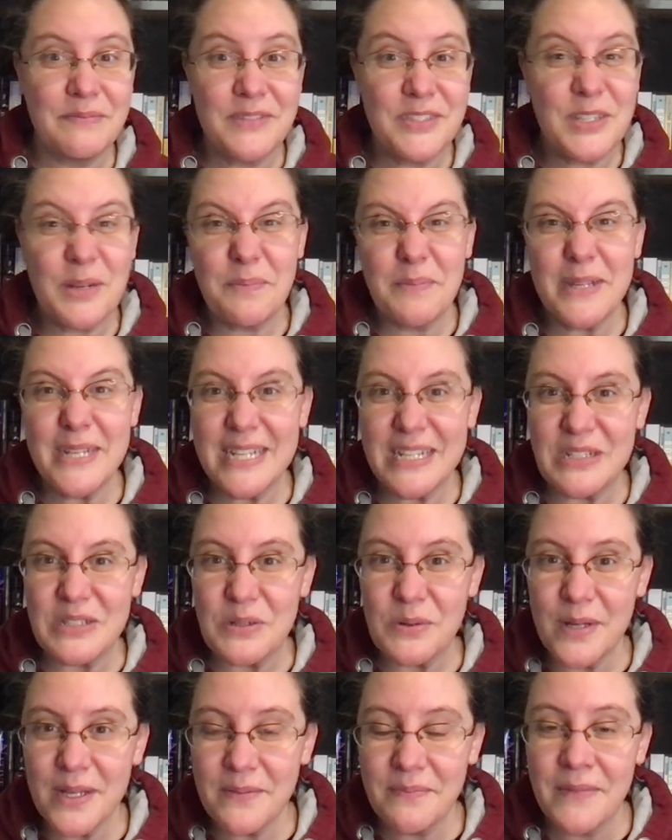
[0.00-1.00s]
Jumping
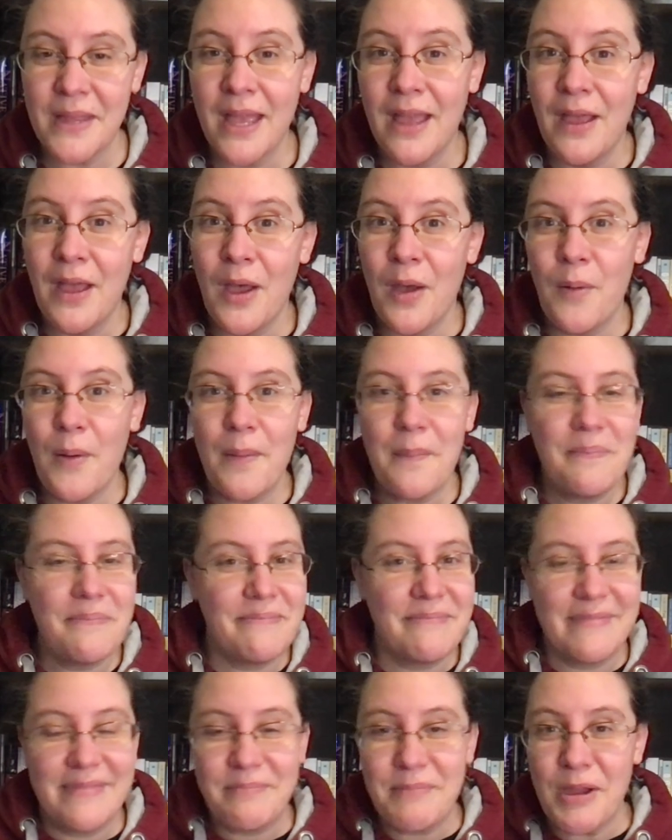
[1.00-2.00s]
into it,
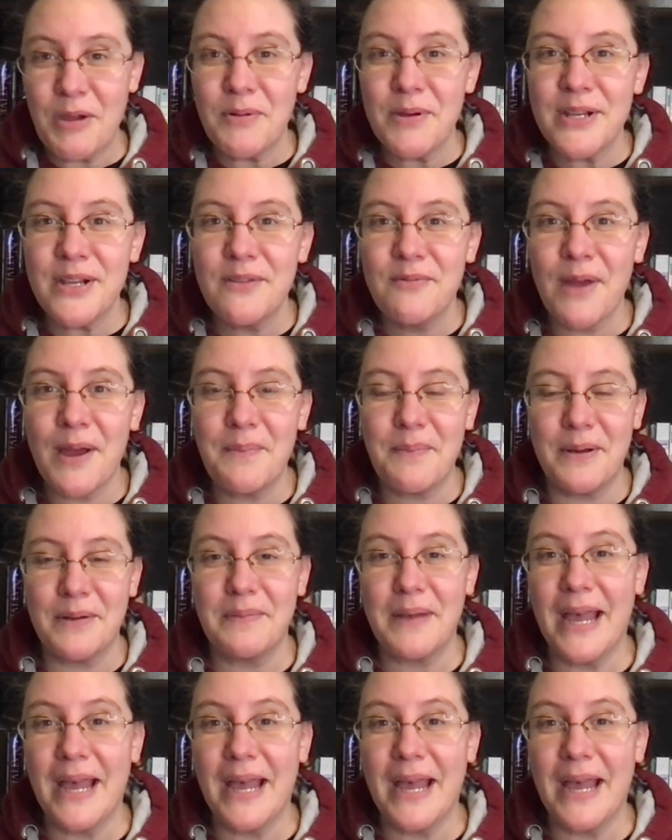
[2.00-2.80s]
my reading wrap up,